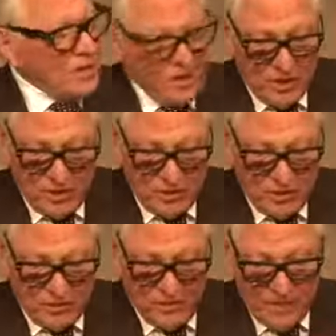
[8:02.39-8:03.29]

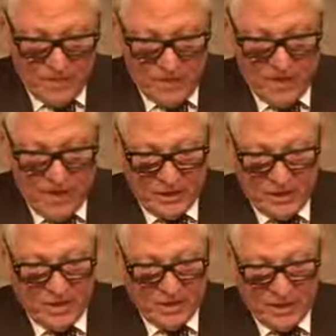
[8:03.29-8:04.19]
CEOs of
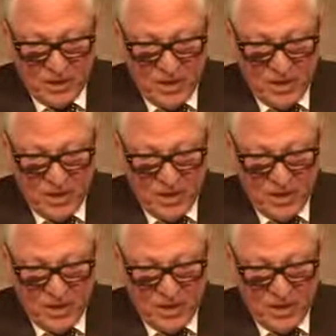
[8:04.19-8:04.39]
multinationals